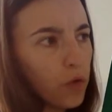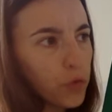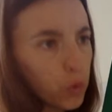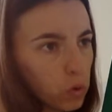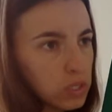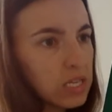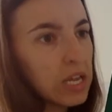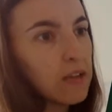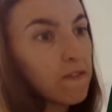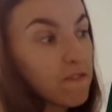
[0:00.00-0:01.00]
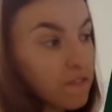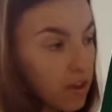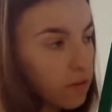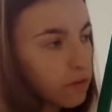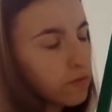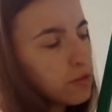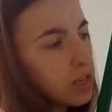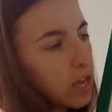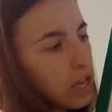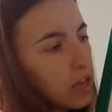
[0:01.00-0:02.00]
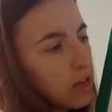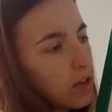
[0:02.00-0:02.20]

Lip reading: 40, 50.